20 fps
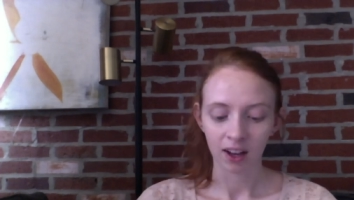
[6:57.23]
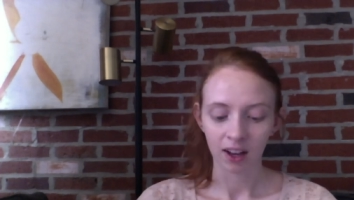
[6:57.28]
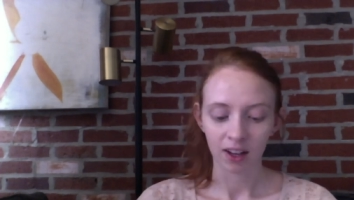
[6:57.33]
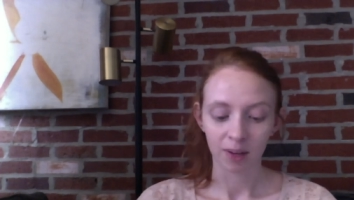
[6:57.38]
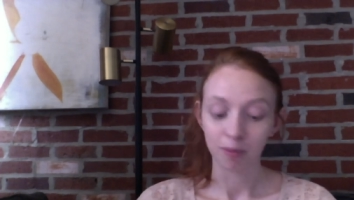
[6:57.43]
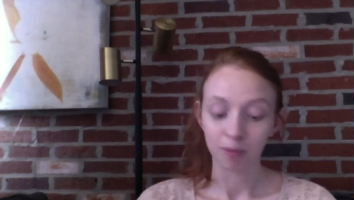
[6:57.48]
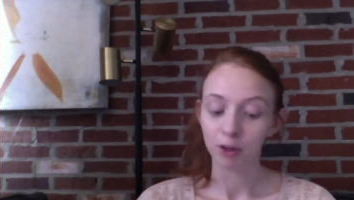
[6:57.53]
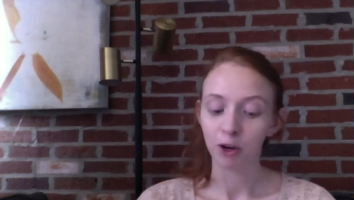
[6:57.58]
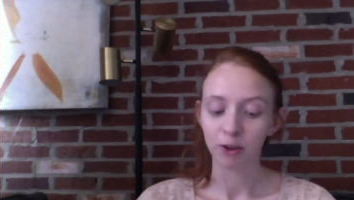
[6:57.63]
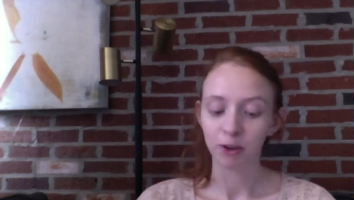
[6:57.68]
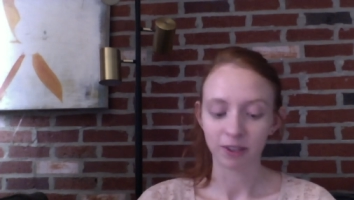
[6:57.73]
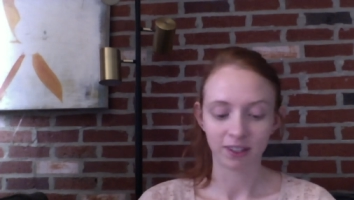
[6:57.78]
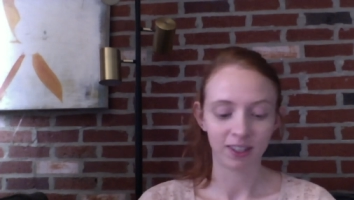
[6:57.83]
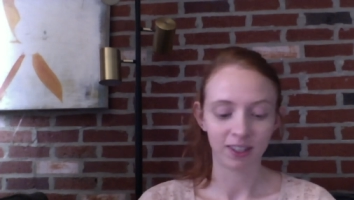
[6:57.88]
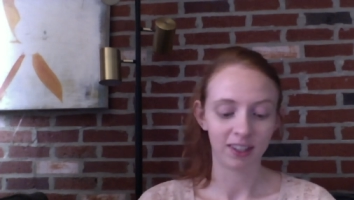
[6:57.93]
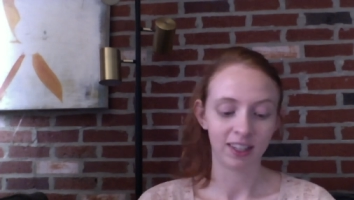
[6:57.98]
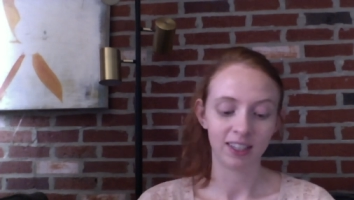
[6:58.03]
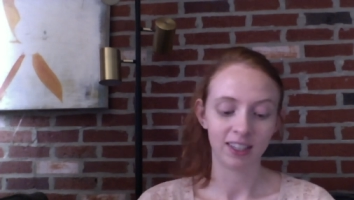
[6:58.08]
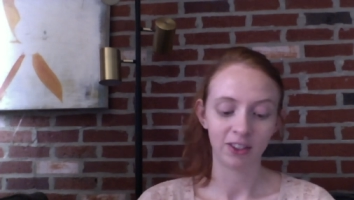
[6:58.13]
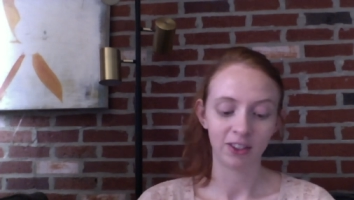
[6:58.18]
I'm
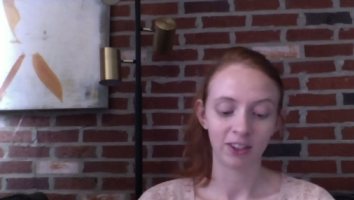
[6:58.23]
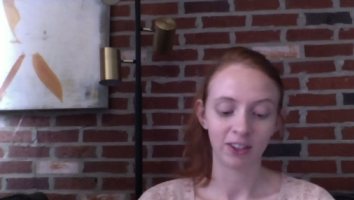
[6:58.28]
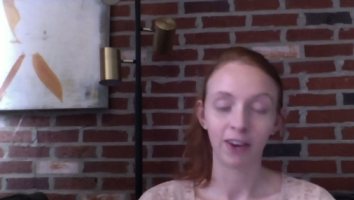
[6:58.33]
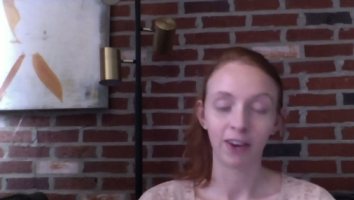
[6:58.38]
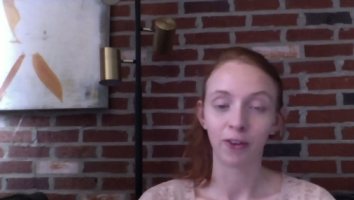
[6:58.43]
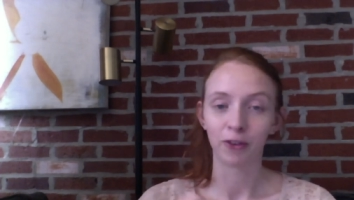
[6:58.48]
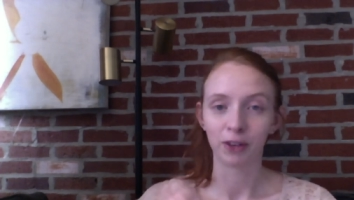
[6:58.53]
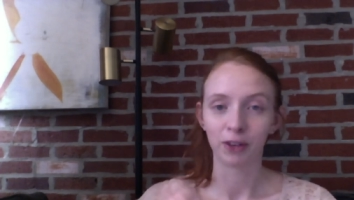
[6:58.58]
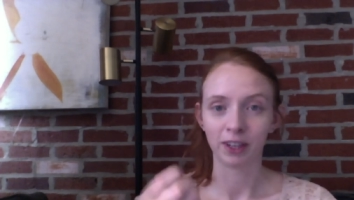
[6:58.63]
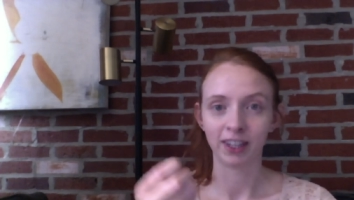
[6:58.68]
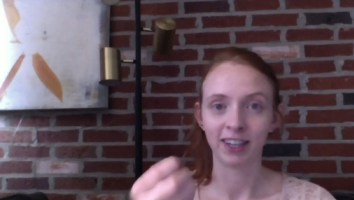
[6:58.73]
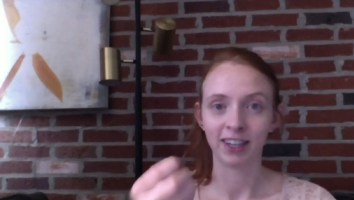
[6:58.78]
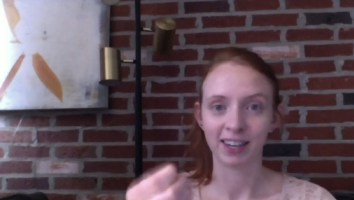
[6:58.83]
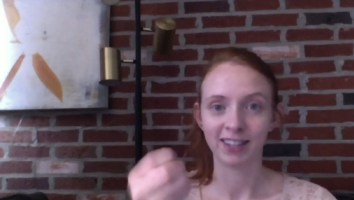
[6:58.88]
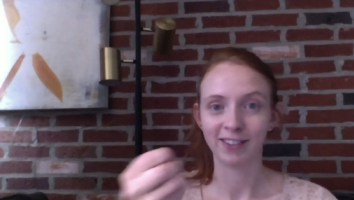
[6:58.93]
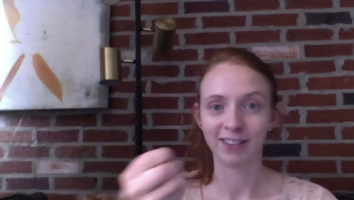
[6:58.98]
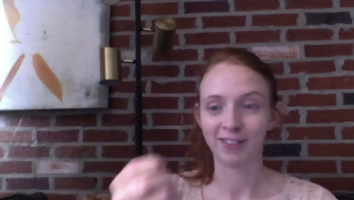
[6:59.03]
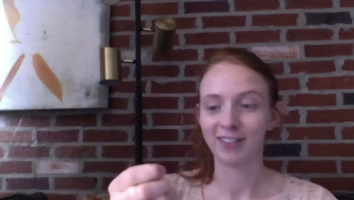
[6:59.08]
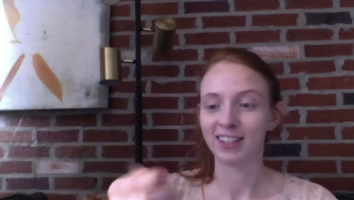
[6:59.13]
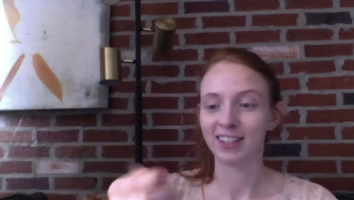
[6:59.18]
noticing that it's like a really
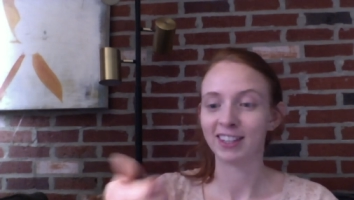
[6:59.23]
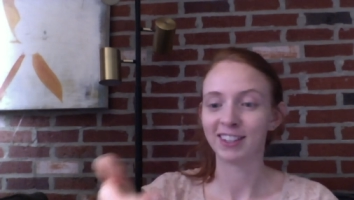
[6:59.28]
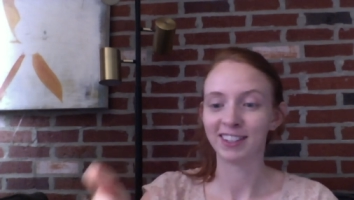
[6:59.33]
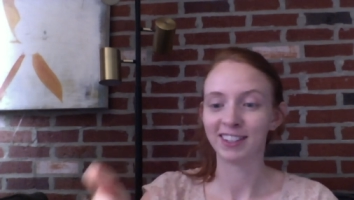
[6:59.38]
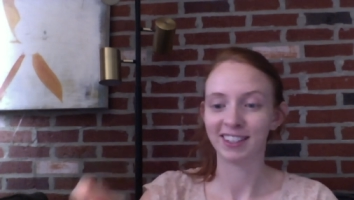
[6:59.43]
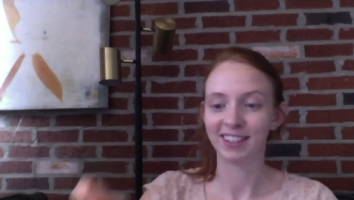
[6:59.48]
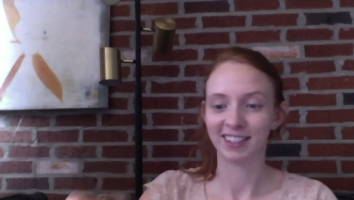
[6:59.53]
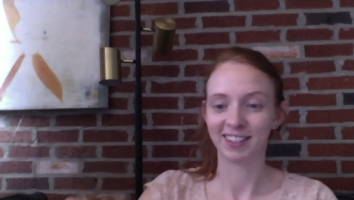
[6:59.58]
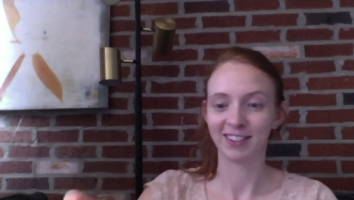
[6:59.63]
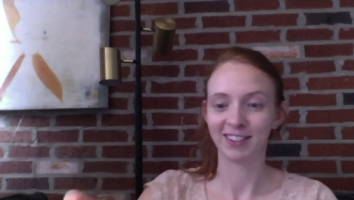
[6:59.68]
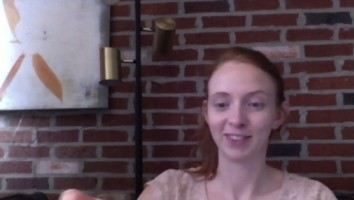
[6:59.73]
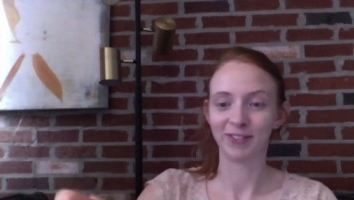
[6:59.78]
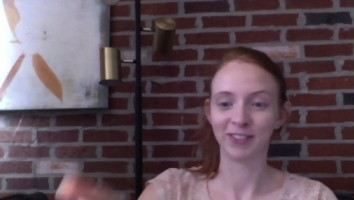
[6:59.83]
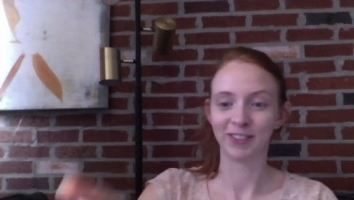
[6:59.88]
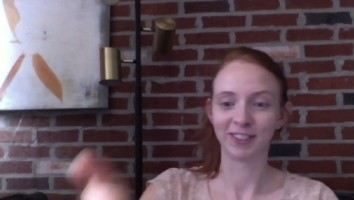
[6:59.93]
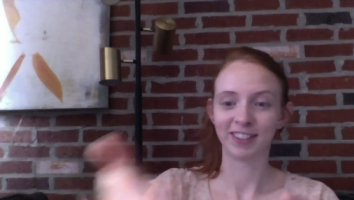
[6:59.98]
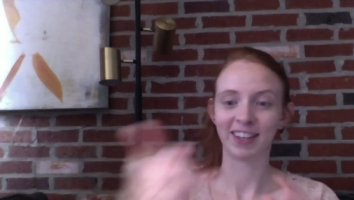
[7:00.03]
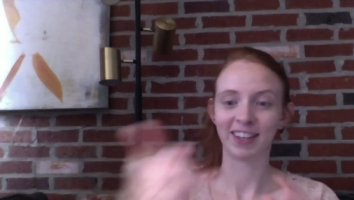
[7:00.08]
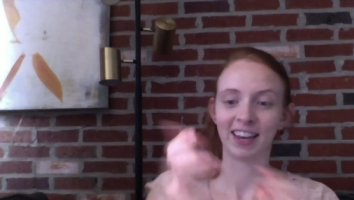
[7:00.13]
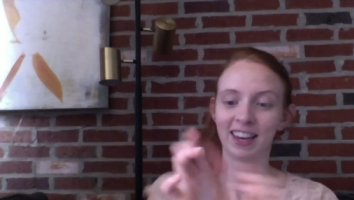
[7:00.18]
nice feel. It's
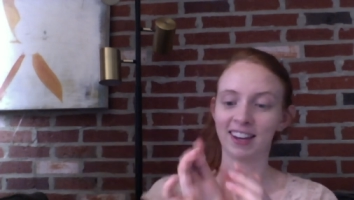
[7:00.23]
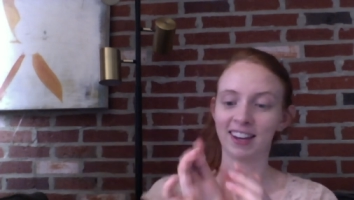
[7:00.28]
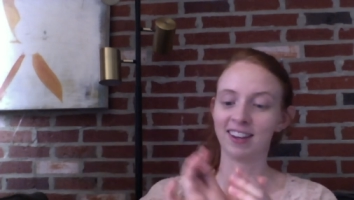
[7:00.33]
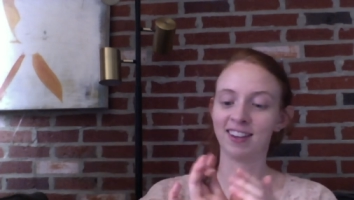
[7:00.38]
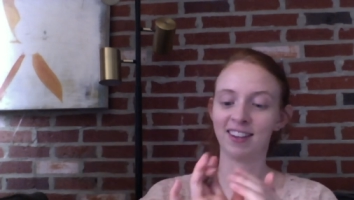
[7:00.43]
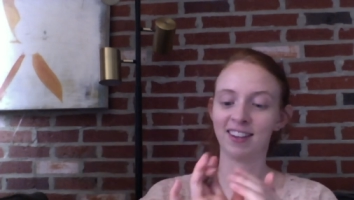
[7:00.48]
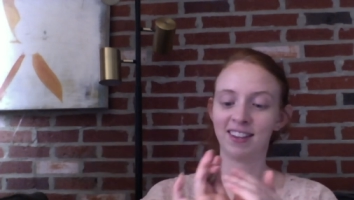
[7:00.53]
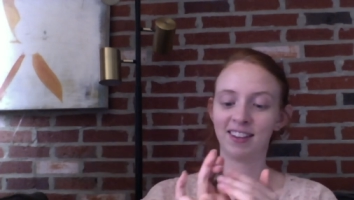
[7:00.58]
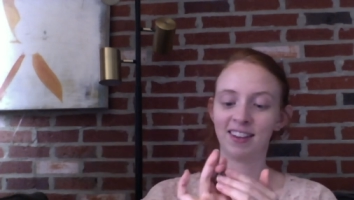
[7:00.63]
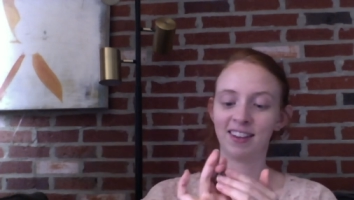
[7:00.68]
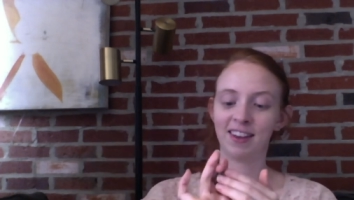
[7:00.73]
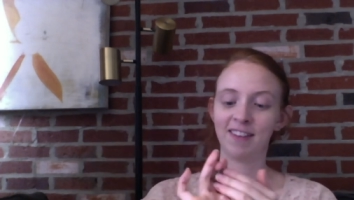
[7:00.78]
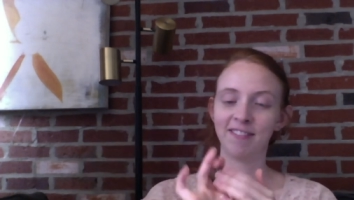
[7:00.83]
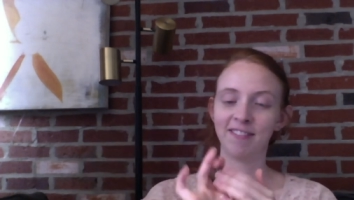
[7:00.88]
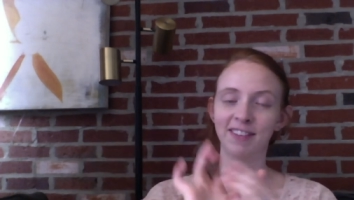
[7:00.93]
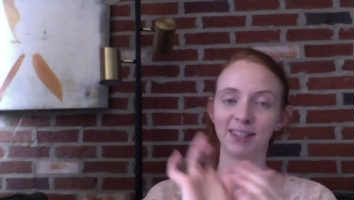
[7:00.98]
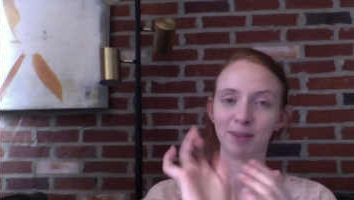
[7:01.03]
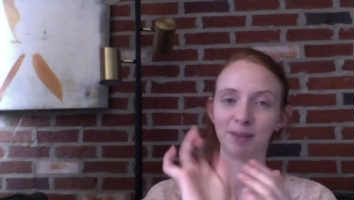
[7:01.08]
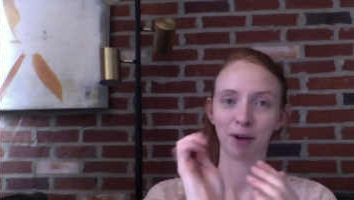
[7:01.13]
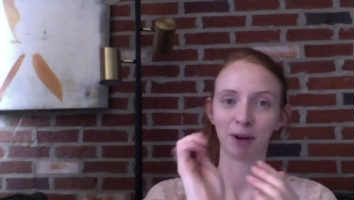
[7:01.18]
almost like it
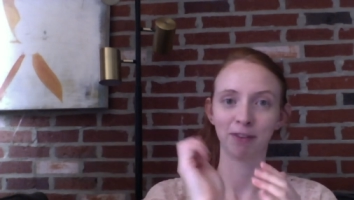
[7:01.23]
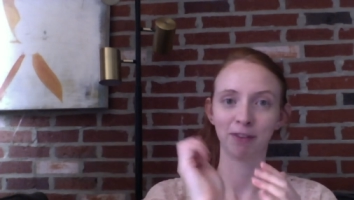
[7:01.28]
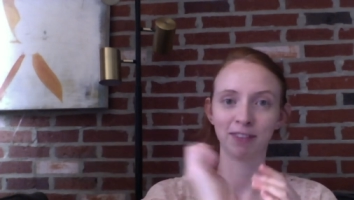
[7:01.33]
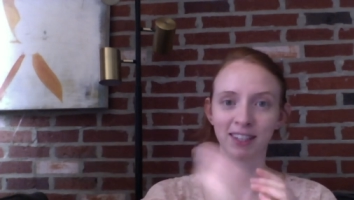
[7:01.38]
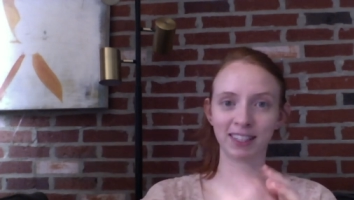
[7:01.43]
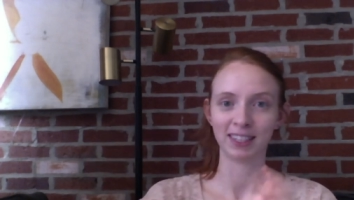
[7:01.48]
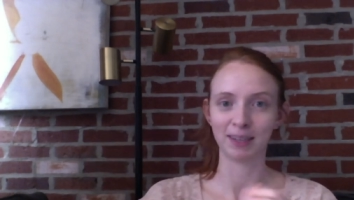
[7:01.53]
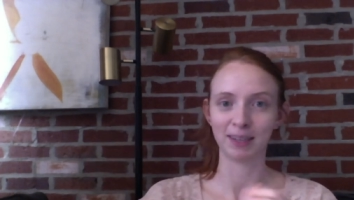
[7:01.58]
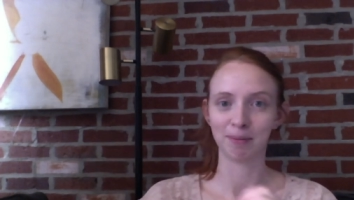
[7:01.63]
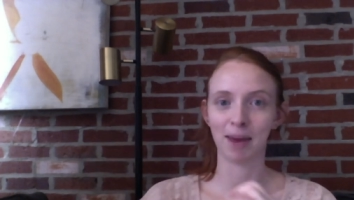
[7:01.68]
fits perfectly